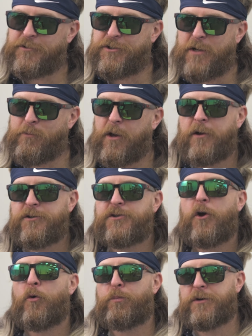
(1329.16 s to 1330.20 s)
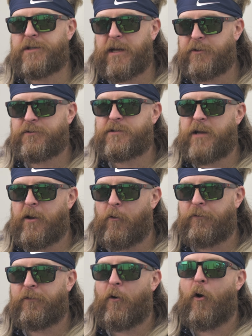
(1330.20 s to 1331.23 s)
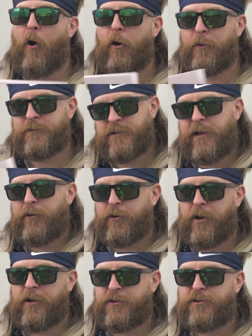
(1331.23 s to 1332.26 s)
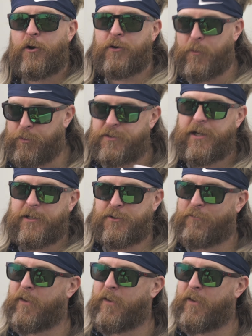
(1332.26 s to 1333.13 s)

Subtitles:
Gym gun show, protect yourself. Arms dealer gun show, you protect your